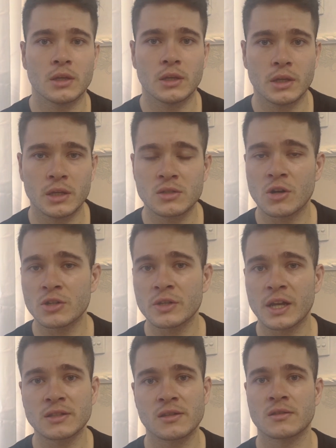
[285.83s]
It's hard to
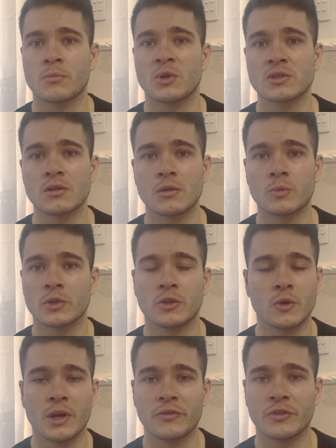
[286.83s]
access the muscle up when you
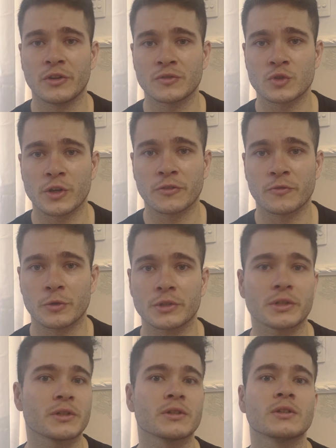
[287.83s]
don't have enough strength for it.
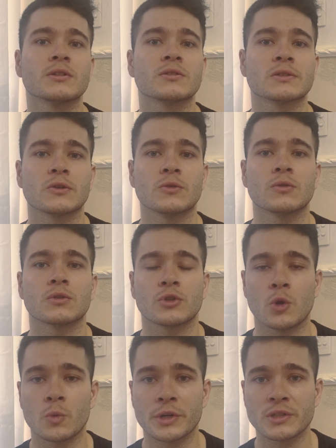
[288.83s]
So
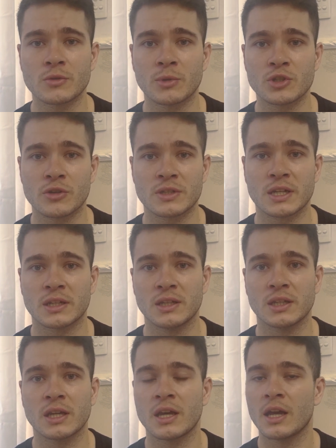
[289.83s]
don't worry too much on
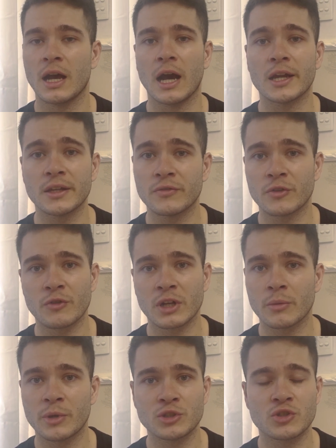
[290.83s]
technique. I'd even
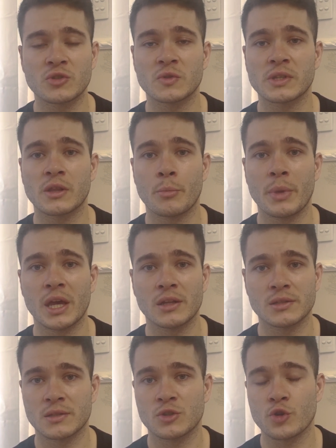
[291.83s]
recommend just using the
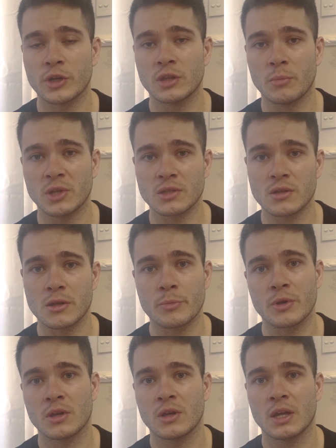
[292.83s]
bands to train the muscle up
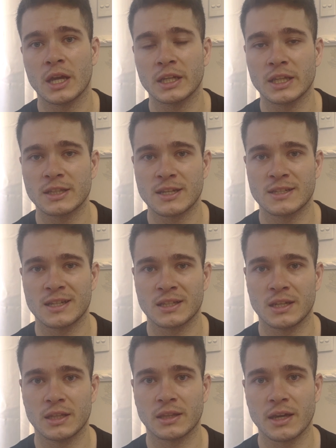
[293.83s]
and get that
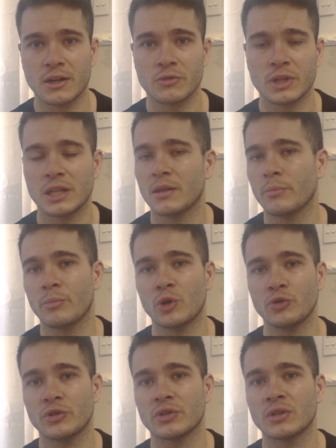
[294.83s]
technique down, and then
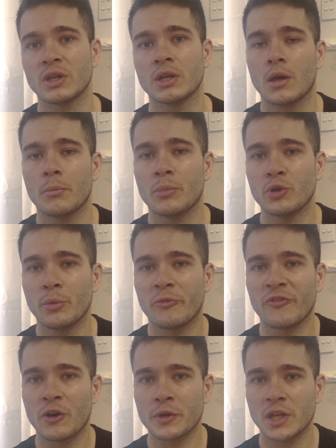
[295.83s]
build the
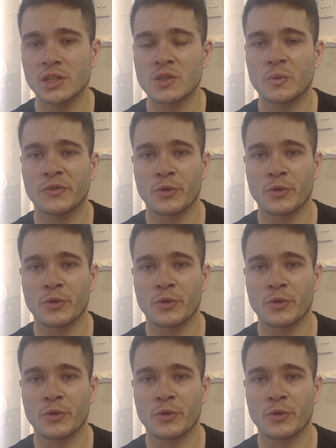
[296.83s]
foundation with your